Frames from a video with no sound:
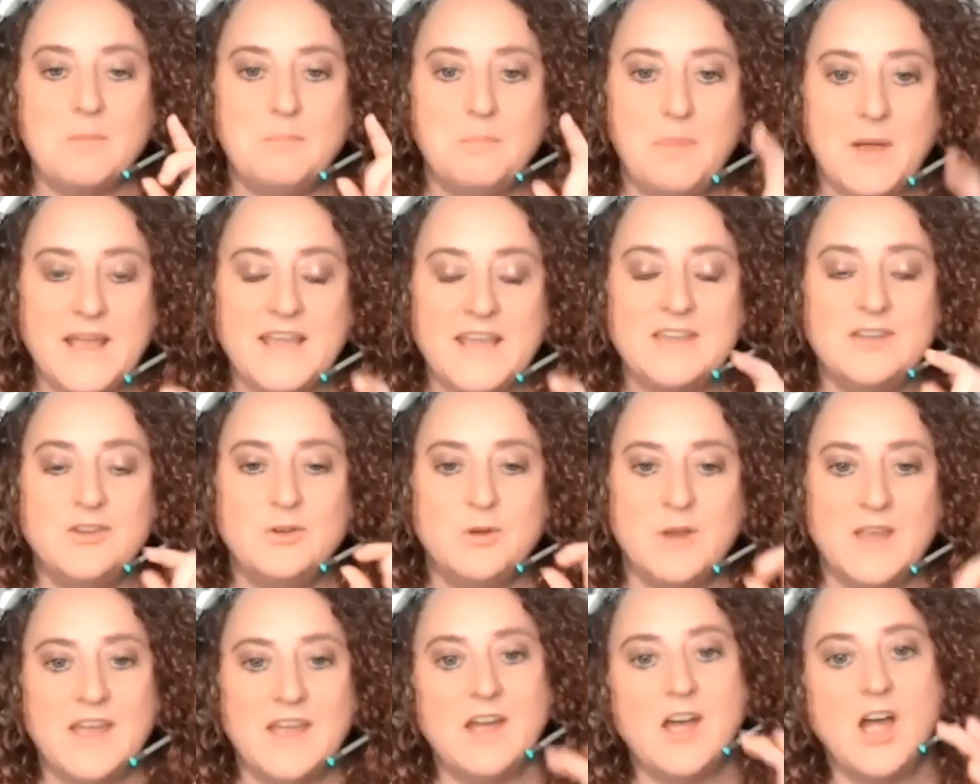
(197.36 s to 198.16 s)
But
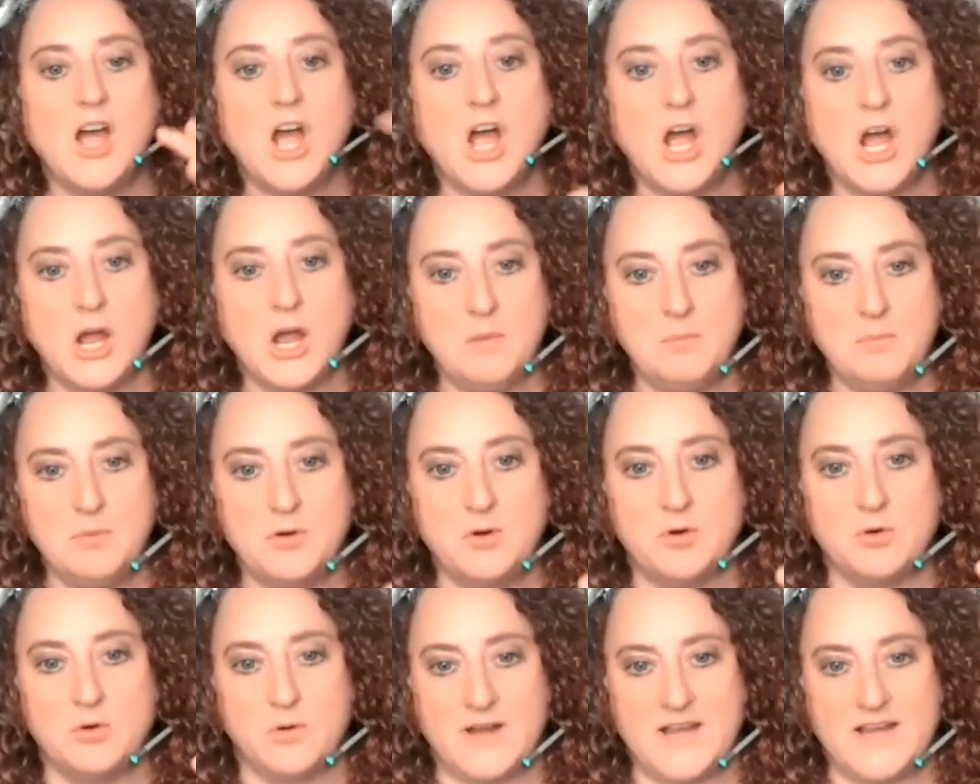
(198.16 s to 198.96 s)
you get
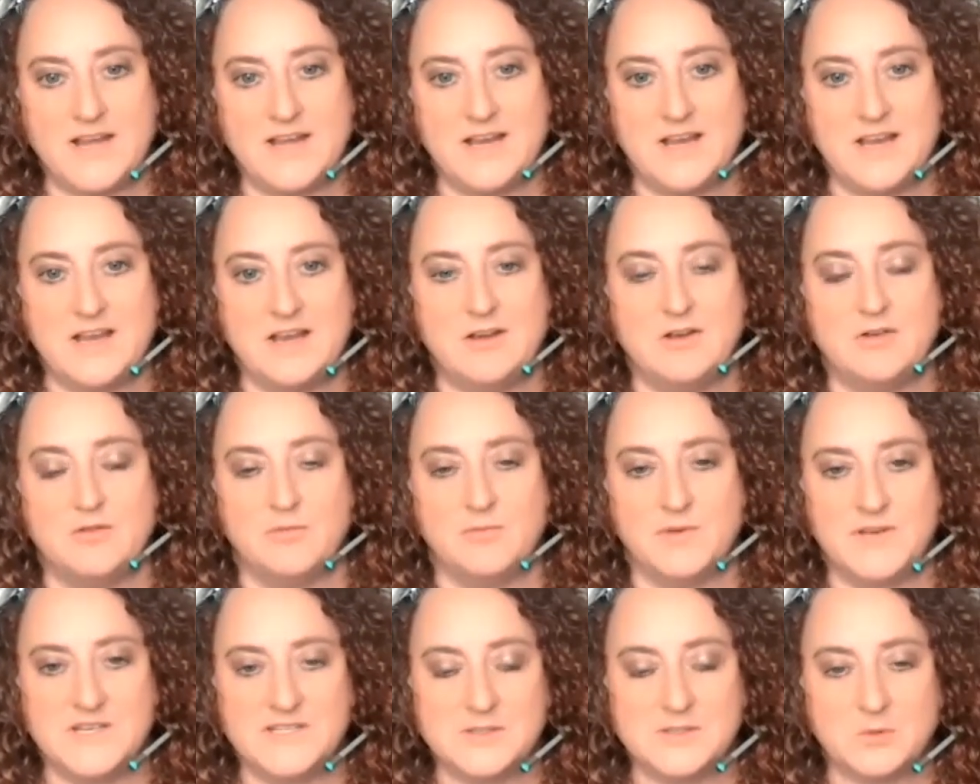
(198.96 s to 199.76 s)
upgraded
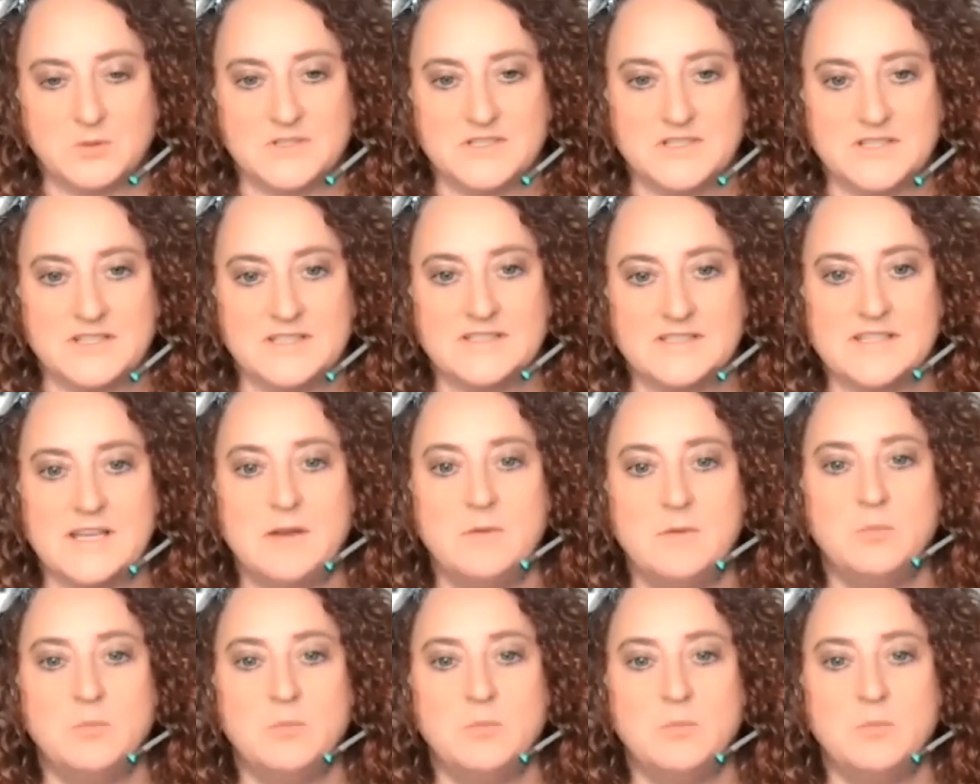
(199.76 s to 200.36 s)
resources.